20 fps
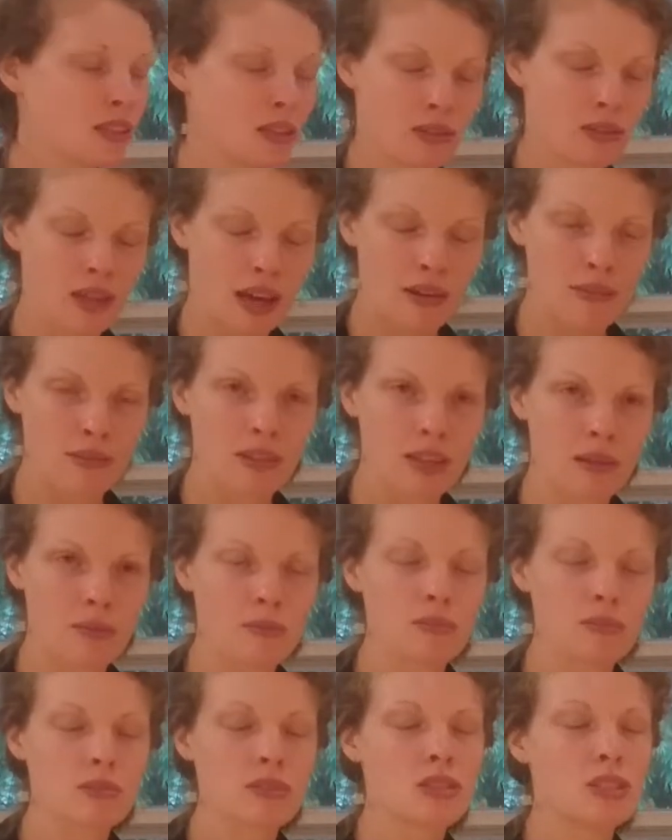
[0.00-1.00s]
that
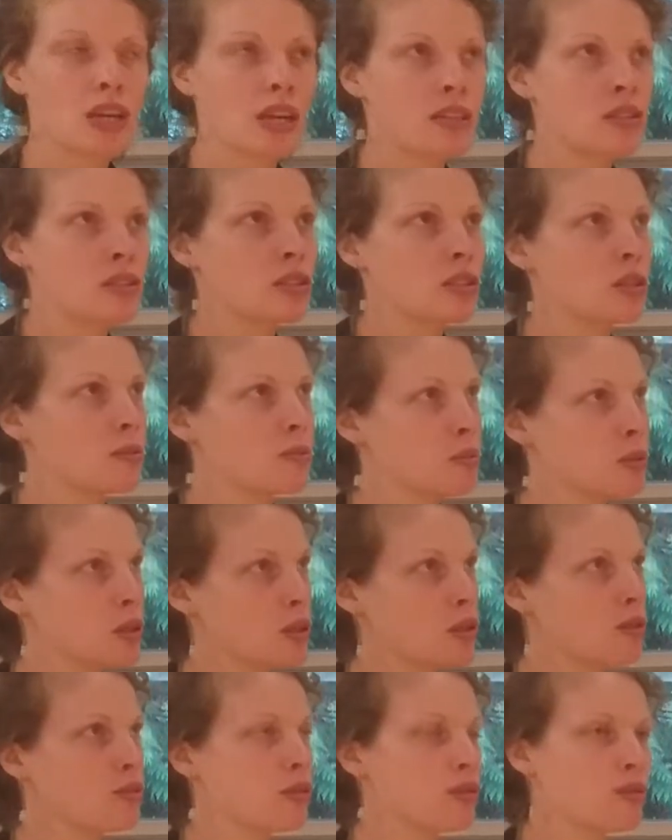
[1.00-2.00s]
gentle,
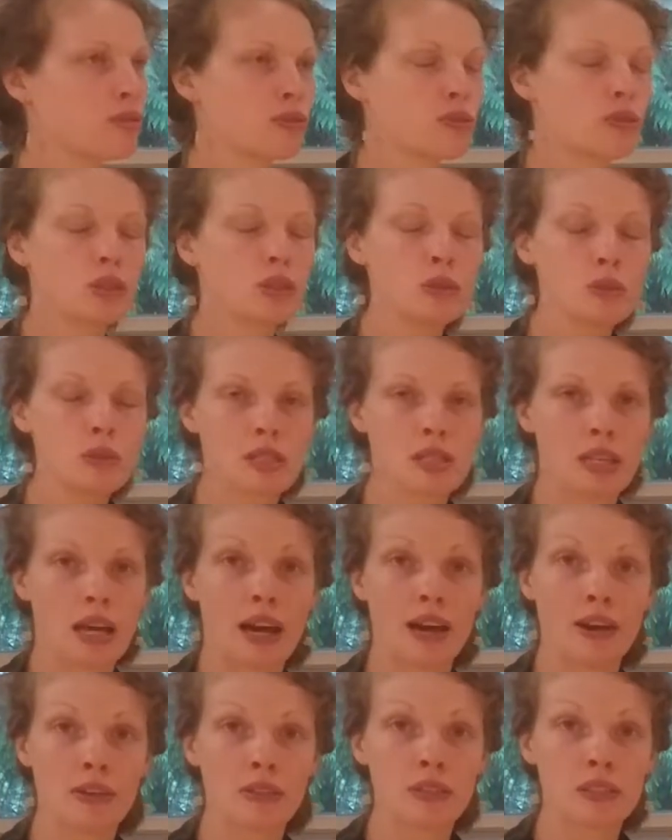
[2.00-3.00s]
beautiful flute
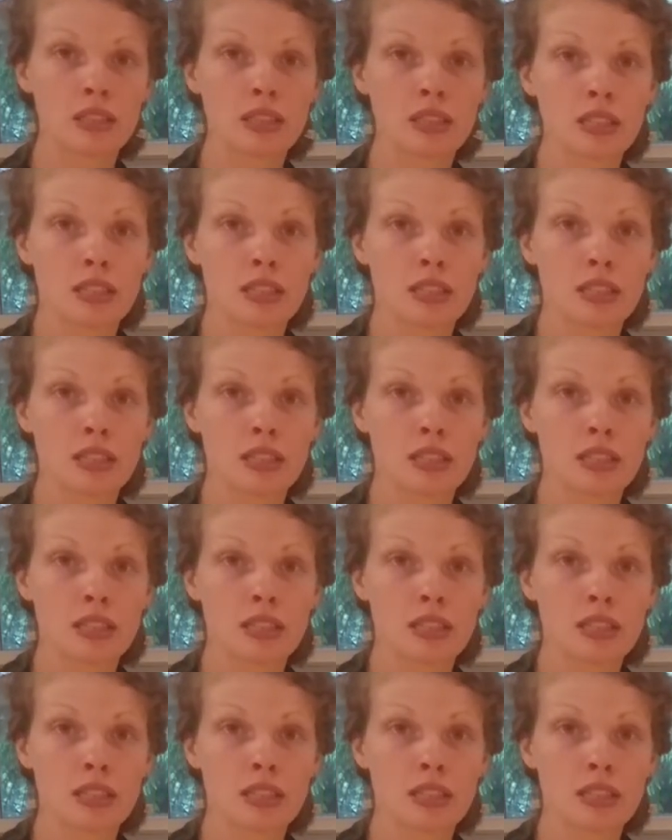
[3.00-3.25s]
sound